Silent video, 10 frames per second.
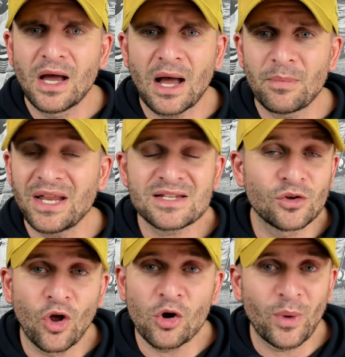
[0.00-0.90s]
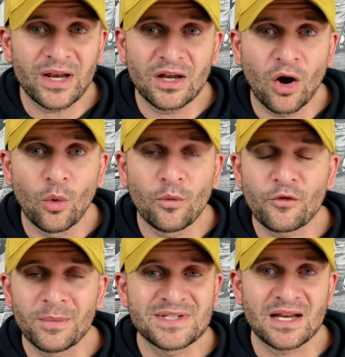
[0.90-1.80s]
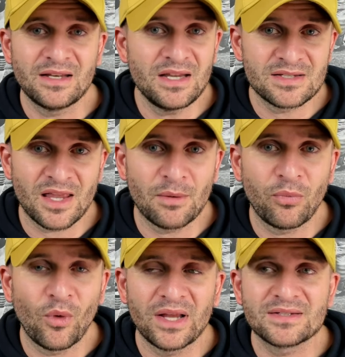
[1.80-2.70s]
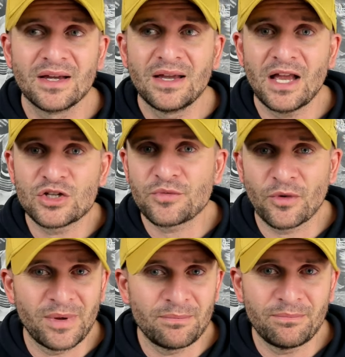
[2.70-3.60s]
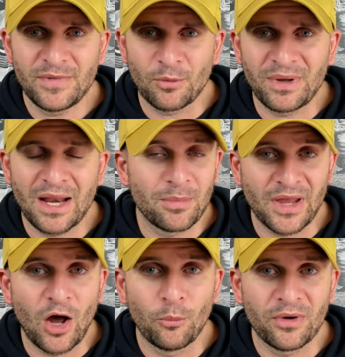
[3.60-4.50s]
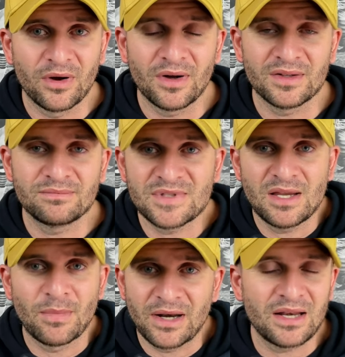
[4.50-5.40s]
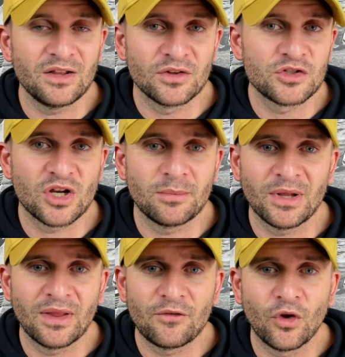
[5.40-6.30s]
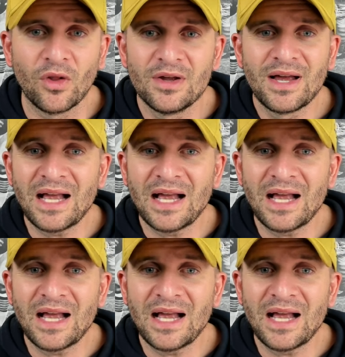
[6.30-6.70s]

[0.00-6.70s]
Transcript: Uh, but he has a long way to go from a technique standpoint and just from, you know, being able to help a, a team on any legitimate level.